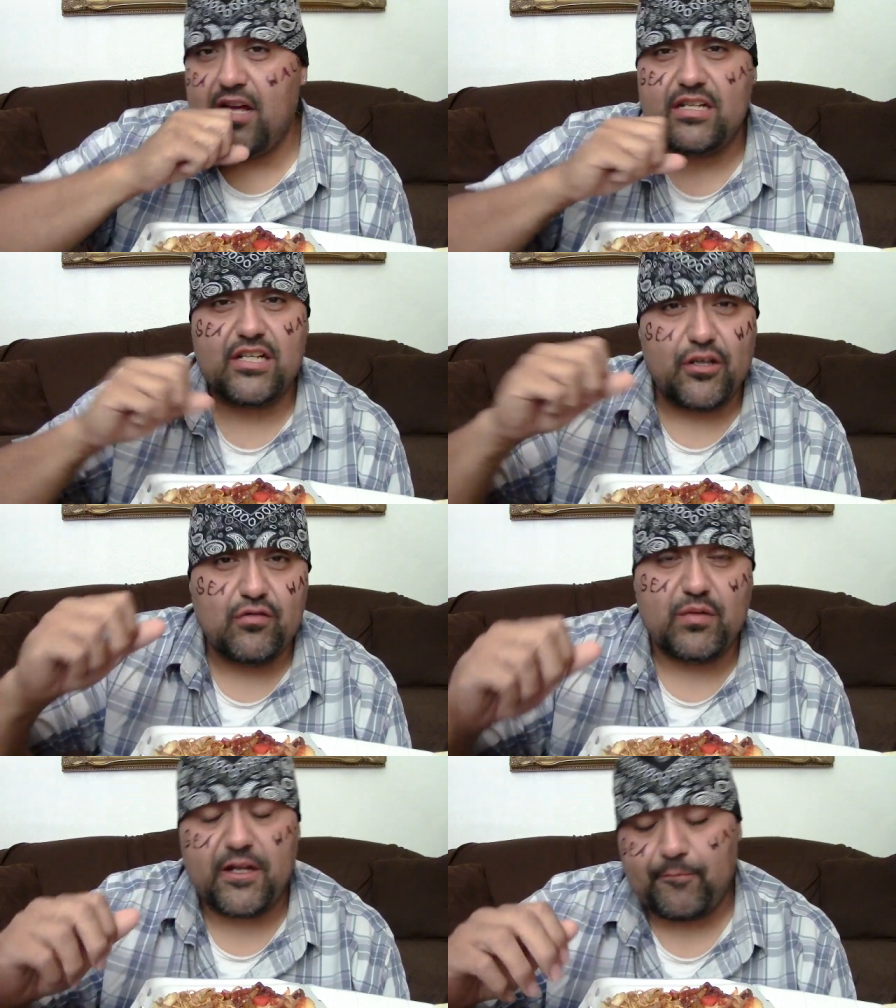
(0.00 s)
Excuse
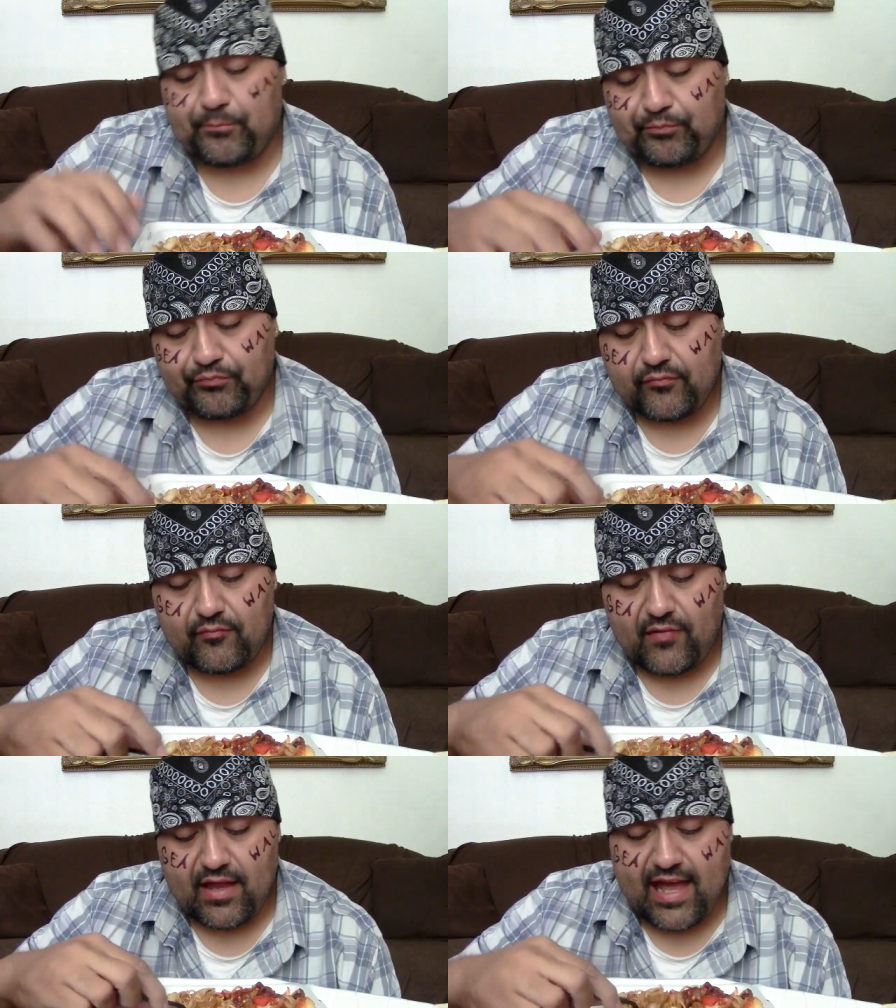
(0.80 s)
me.
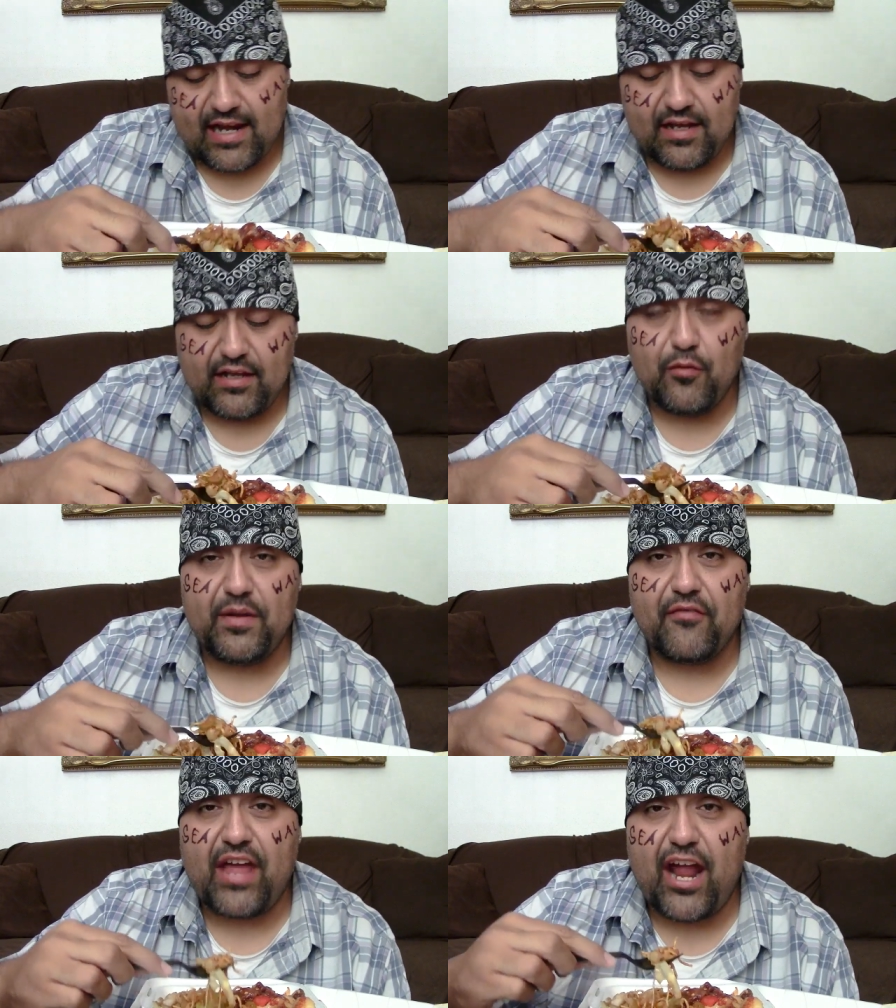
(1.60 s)
Had a little
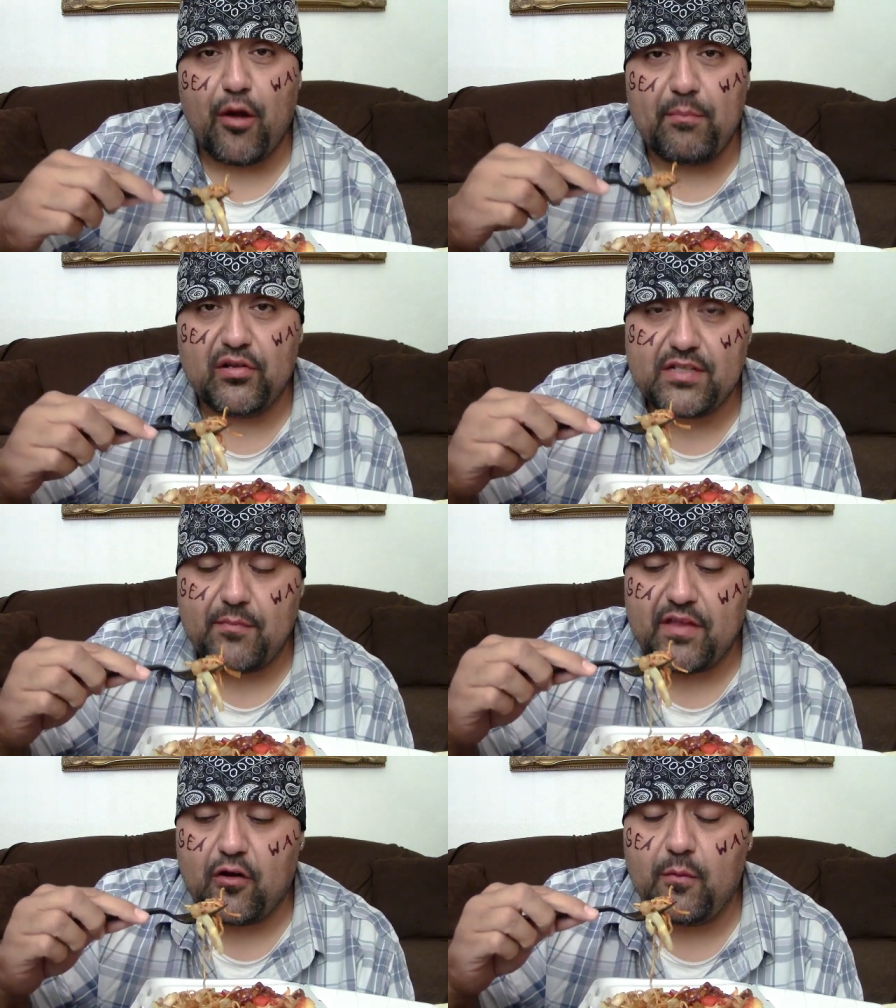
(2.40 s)
bit of air built up
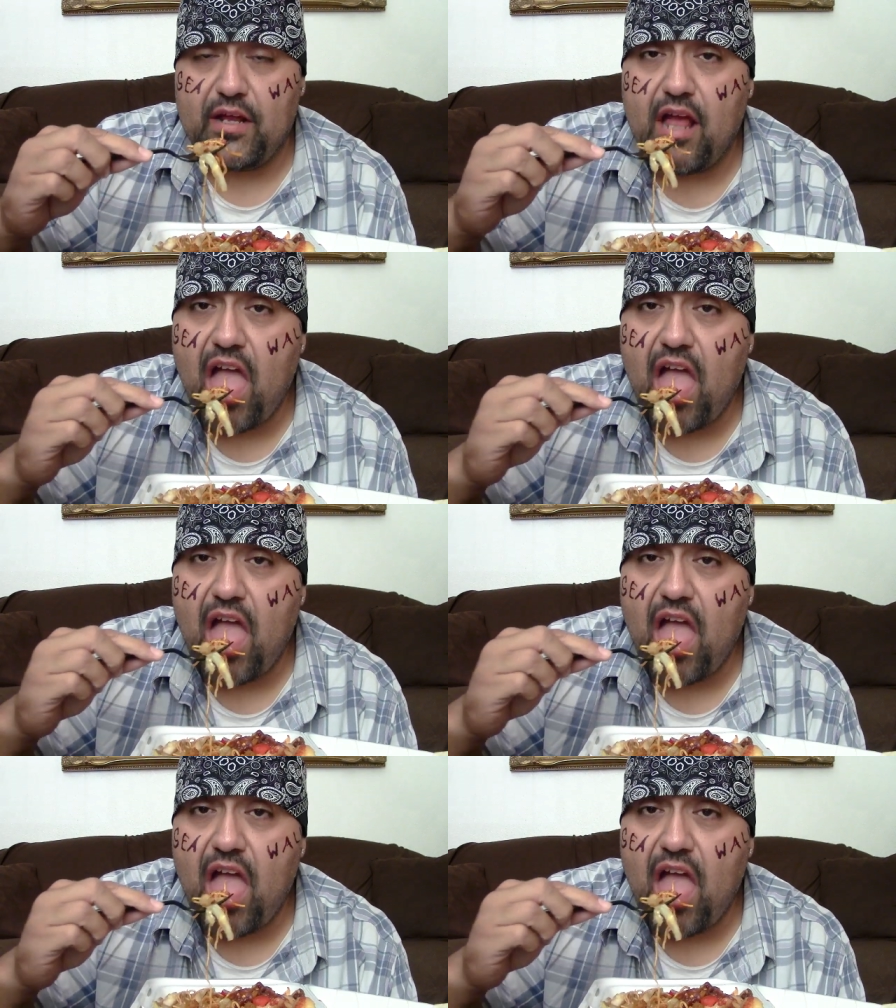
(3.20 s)
there, homie.